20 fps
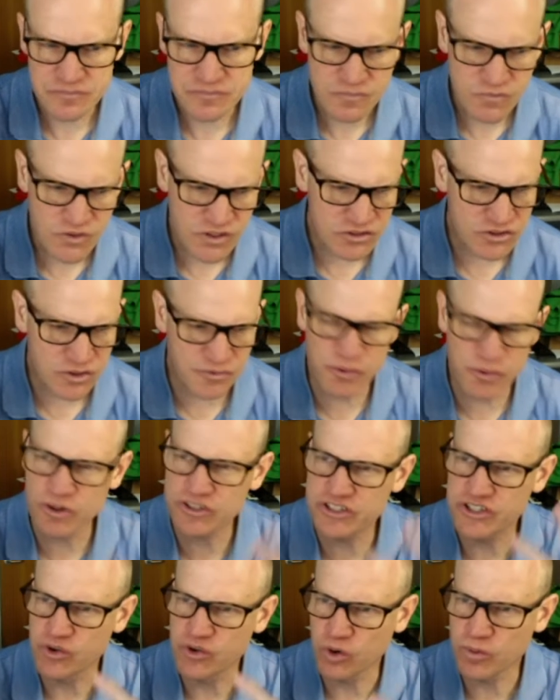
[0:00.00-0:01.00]
So if you want
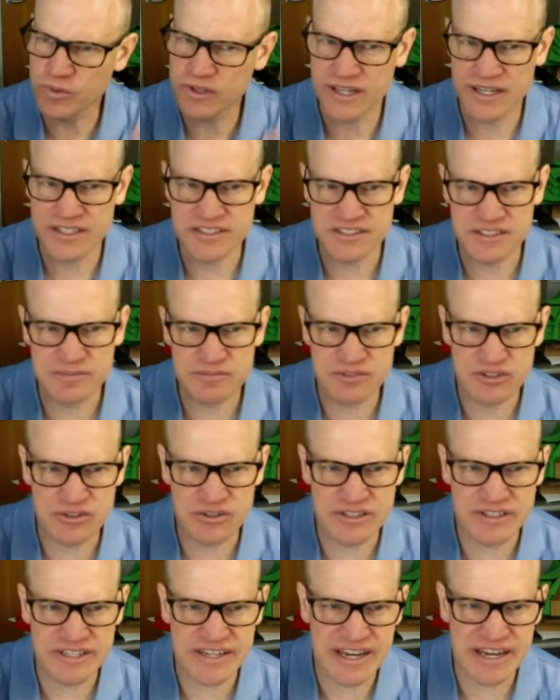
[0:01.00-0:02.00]
to normalize them so
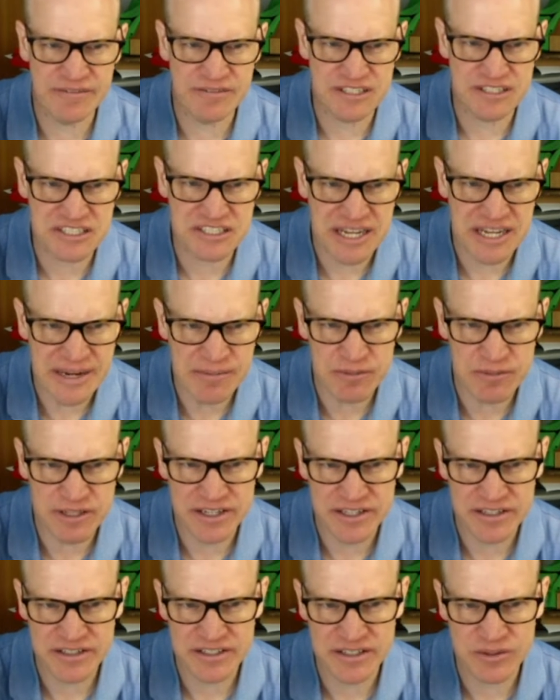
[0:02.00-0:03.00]
that they have the same
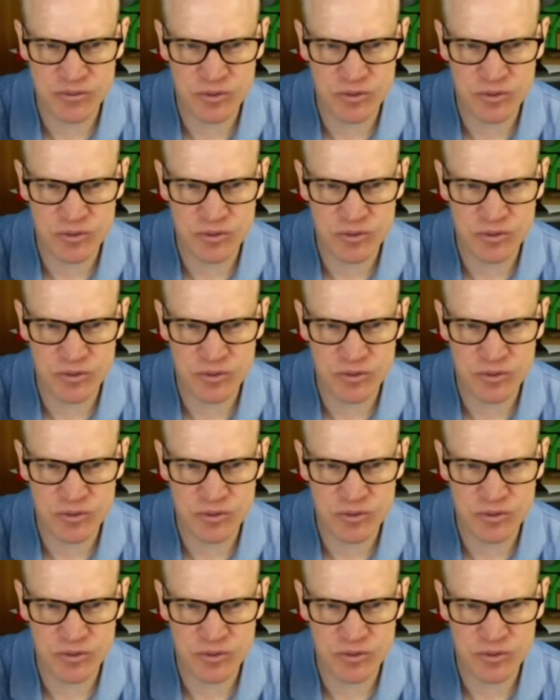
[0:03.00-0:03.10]
length in one